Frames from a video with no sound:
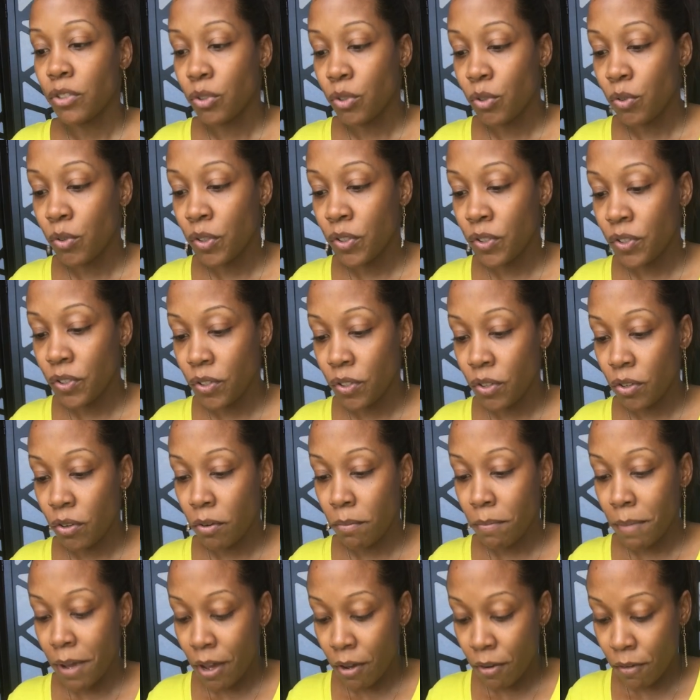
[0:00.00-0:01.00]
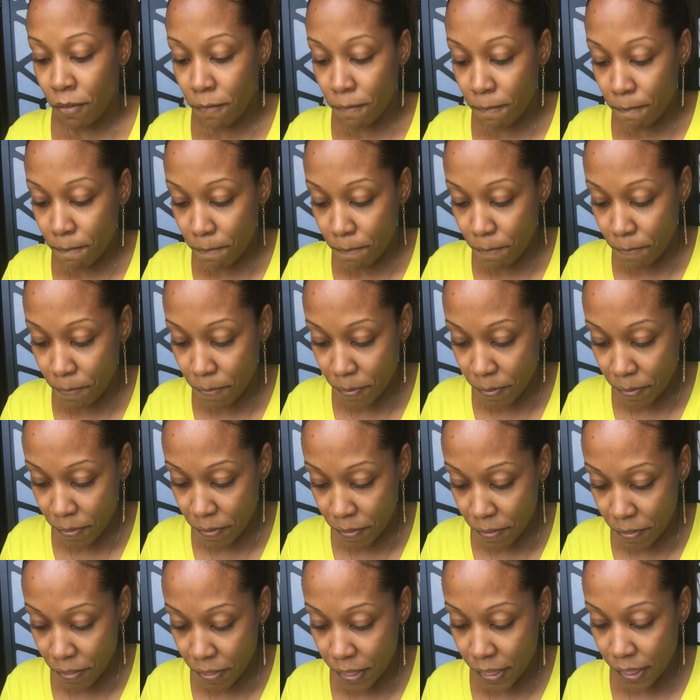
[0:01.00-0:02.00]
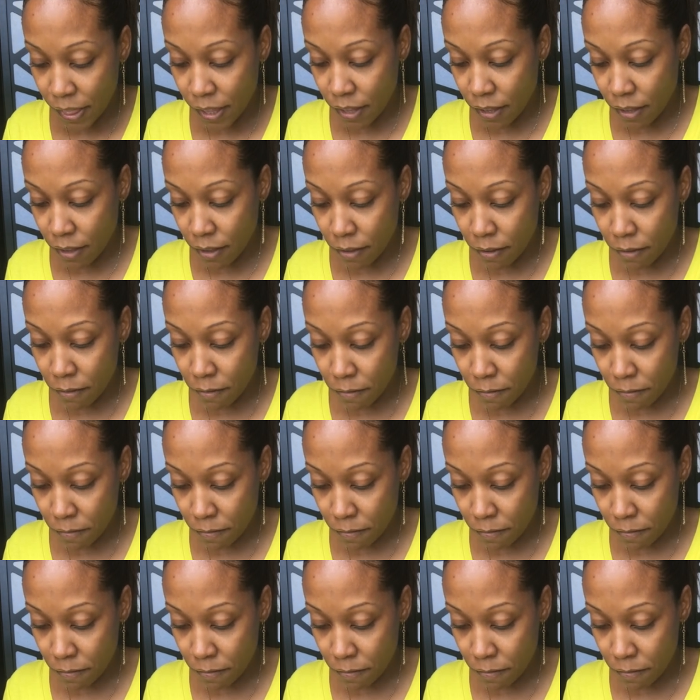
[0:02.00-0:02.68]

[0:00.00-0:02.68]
Taurus to know about love.